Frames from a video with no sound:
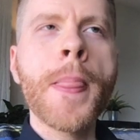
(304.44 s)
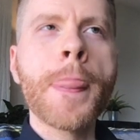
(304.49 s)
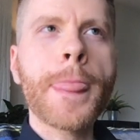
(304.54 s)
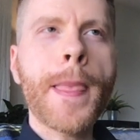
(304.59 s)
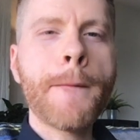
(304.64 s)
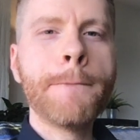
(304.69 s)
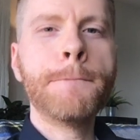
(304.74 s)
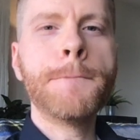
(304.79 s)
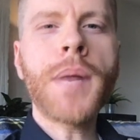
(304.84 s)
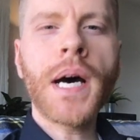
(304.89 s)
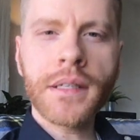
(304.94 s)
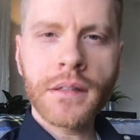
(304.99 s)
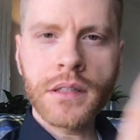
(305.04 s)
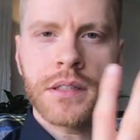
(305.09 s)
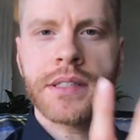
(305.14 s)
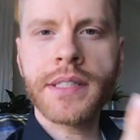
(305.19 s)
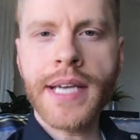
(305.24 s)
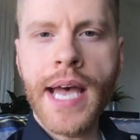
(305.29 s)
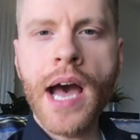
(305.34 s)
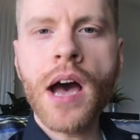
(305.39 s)

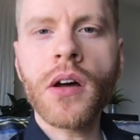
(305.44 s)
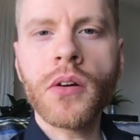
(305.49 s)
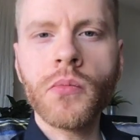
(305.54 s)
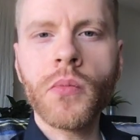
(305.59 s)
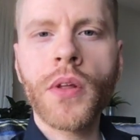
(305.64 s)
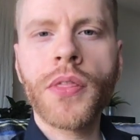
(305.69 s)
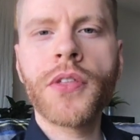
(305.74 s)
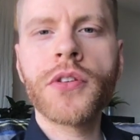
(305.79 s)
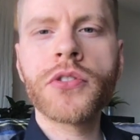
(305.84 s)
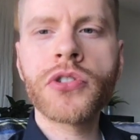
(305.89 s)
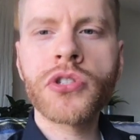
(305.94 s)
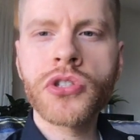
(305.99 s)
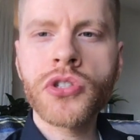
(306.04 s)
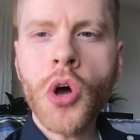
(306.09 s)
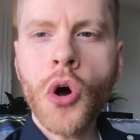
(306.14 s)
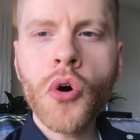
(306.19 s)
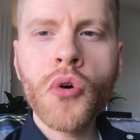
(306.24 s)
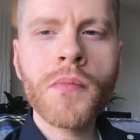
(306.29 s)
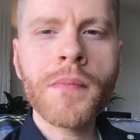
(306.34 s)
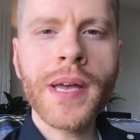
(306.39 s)
muddled down with
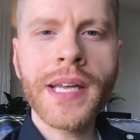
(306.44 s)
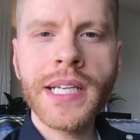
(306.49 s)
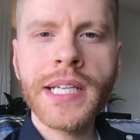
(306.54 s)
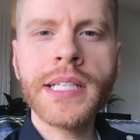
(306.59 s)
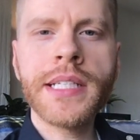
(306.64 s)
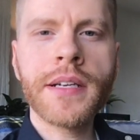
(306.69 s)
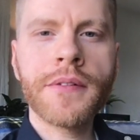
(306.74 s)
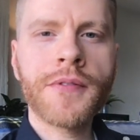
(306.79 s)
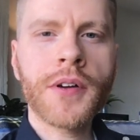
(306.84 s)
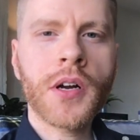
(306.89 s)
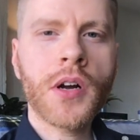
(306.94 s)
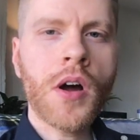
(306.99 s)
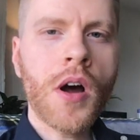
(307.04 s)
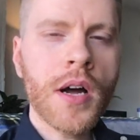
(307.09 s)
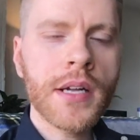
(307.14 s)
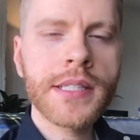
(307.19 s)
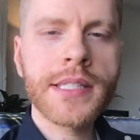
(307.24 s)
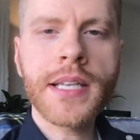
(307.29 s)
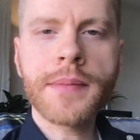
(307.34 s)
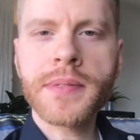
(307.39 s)
so many different
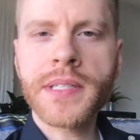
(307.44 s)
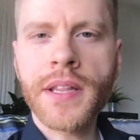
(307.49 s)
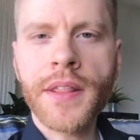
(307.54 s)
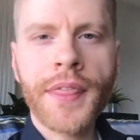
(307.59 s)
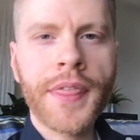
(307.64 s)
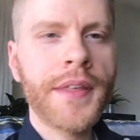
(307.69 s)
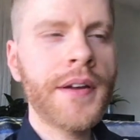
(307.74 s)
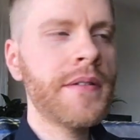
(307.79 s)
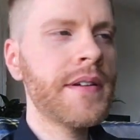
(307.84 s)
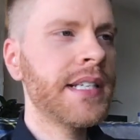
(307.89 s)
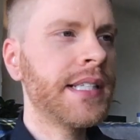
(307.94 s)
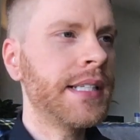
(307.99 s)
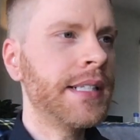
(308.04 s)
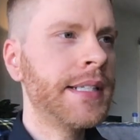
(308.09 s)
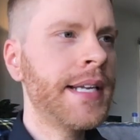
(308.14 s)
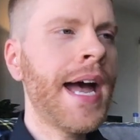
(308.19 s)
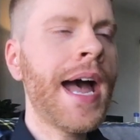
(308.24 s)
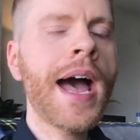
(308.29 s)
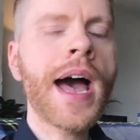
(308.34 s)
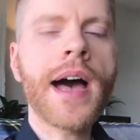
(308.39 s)
concepts and theories and
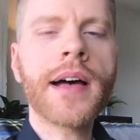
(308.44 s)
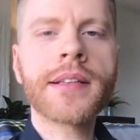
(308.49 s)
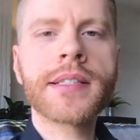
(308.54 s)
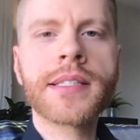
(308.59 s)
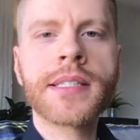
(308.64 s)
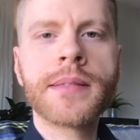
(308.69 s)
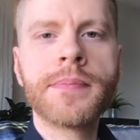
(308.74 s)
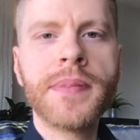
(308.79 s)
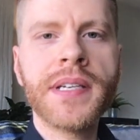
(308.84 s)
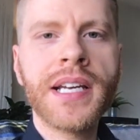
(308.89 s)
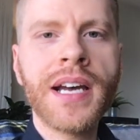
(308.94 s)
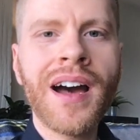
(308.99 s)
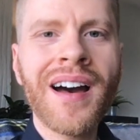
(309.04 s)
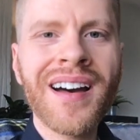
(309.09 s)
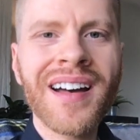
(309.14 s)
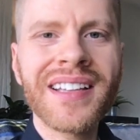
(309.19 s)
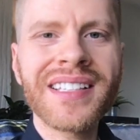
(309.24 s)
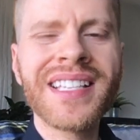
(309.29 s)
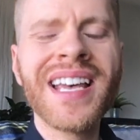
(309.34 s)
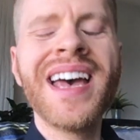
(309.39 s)
tasks,
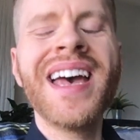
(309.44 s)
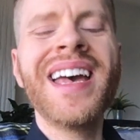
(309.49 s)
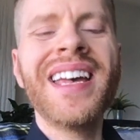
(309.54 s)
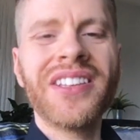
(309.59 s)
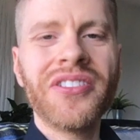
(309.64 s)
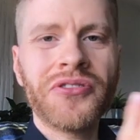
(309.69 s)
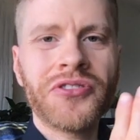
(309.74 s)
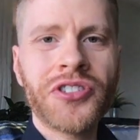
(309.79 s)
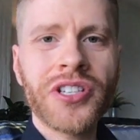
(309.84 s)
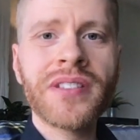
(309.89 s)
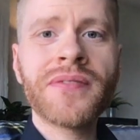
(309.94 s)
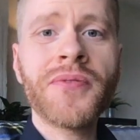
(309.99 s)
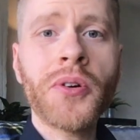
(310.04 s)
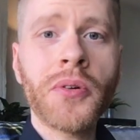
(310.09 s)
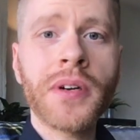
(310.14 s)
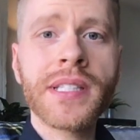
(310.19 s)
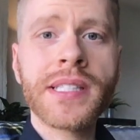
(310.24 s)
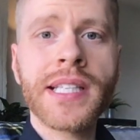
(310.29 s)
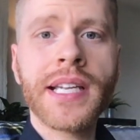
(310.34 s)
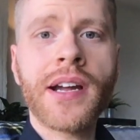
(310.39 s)
because you're just
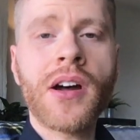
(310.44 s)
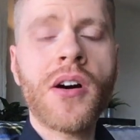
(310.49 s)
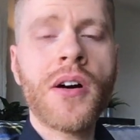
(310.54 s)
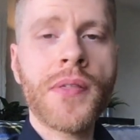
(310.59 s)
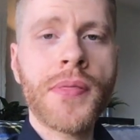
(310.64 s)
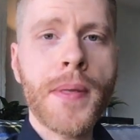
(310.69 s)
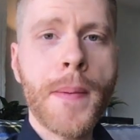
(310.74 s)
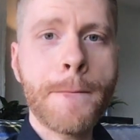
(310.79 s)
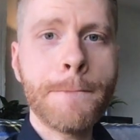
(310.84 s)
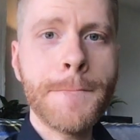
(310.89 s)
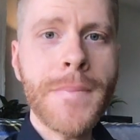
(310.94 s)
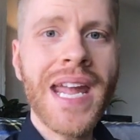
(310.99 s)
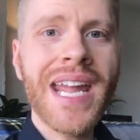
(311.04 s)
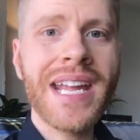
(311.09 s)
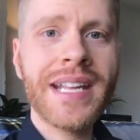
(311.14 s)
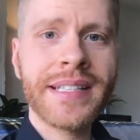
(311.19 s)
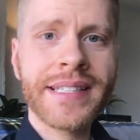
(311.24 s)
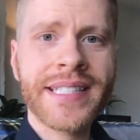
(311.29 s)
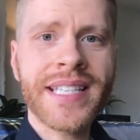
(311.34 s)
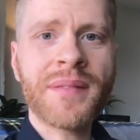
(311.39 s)
focusing on the
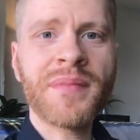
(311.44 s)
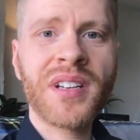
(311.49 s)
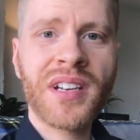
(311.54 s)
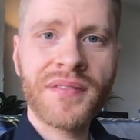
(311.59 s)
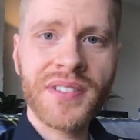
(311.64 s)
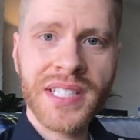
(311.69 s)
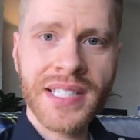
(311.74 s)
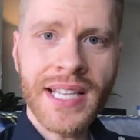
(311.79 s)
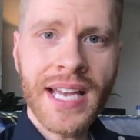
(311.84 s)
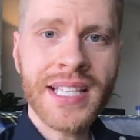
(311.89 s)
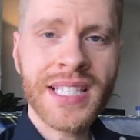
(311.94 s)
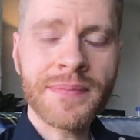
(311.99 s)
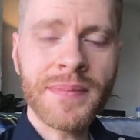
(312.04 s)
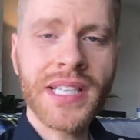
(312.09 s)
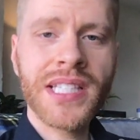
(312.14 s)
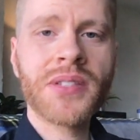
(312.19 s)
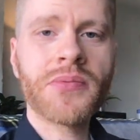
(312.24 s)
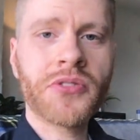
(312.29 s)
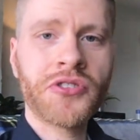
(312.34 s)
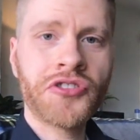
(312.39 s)
main summative
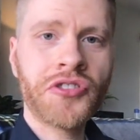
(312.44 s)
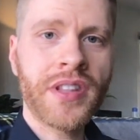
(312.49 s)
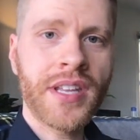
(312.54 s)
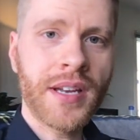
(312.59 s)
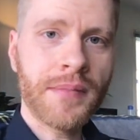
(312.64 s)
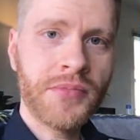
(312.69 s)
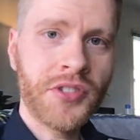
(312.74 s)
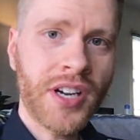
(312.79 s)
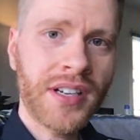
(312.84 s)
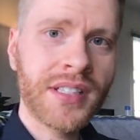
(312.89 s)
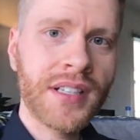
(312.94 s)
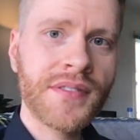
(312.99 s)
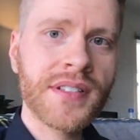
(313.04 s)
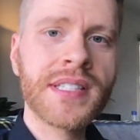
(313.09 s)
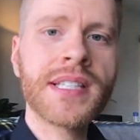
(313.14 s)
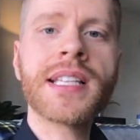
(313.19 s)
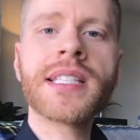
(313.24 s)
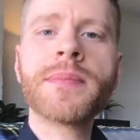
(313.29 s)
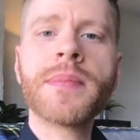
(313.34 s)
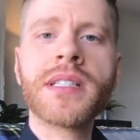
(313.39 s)
assessments, which are the objective
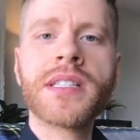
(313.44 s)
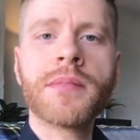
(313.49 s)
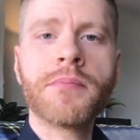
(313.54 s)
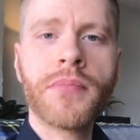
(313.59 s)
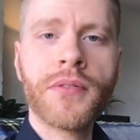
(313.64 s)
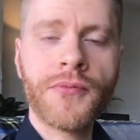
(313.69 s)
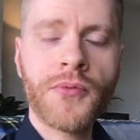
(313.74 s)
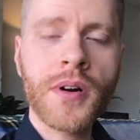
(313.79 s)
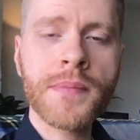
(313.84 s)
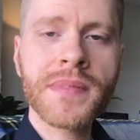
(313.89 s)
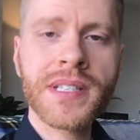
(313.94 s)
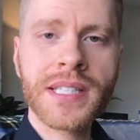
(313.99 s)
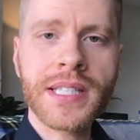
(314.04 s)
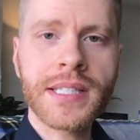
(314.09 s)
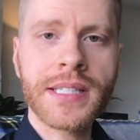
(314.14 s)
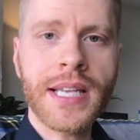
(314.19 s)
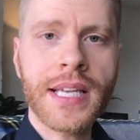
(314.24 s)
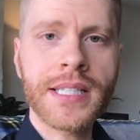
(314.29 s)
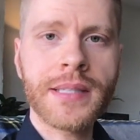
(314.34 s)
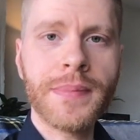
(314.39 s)
assessments and performance
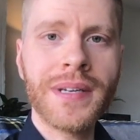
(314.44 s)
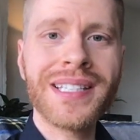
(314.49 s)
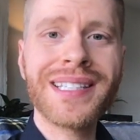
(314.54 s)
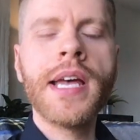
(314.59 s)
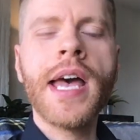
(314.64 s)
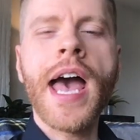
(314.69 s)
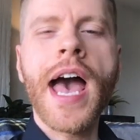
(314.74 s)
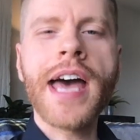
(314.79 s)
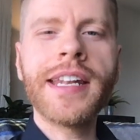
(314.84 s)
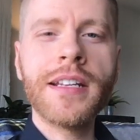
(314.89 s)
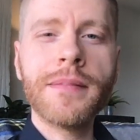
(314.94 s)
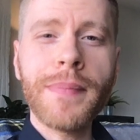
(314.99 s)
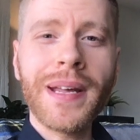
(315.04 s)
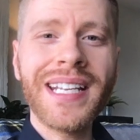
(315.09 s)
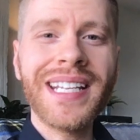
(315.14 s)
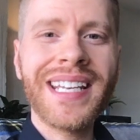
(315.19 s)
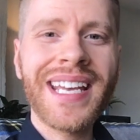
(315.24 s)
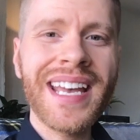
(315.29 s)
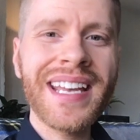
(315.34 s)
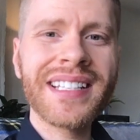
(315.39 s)
assessments. And in
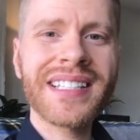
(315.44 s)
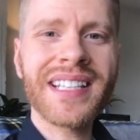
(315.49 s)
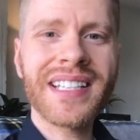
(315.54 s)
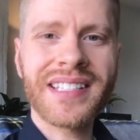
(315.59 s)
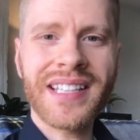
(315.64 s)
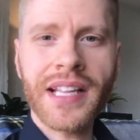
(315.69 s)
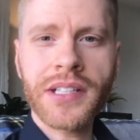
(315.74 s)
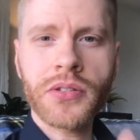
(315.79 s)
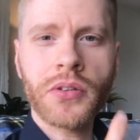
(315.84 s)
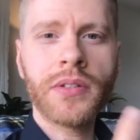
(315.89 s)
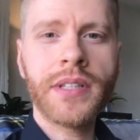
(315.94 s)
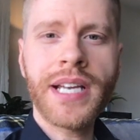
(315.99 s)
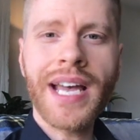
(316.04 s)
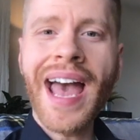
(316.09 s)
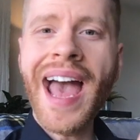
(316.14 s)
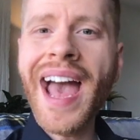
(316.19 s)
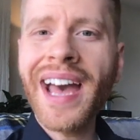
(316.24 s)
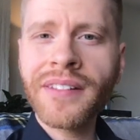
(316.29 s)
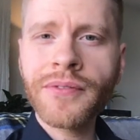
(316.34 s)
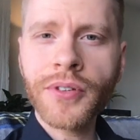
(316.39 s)
many cases, that's only a
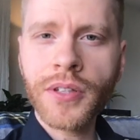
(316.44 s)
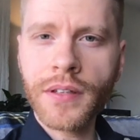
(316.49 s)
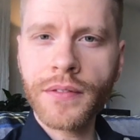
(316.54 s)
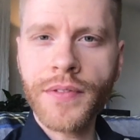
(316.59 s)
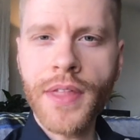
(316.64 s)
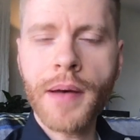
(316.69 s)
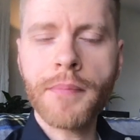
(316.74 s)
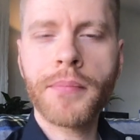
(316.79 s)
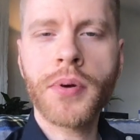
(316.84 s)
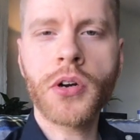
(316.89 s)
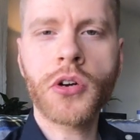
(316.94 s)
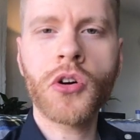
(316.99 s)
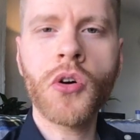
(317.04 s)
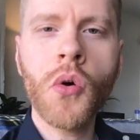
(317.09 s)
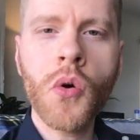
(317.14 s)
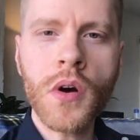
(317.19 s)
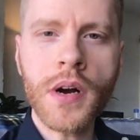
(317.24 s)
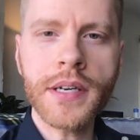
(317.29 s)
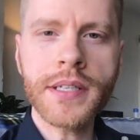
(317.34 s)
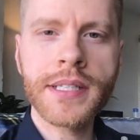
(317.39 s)
handful of them per
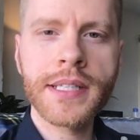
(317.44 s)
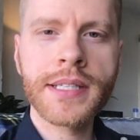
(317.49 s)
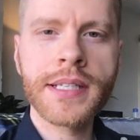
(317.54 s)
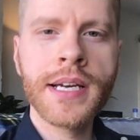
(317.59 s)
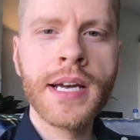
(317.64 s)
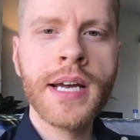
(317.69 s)
course.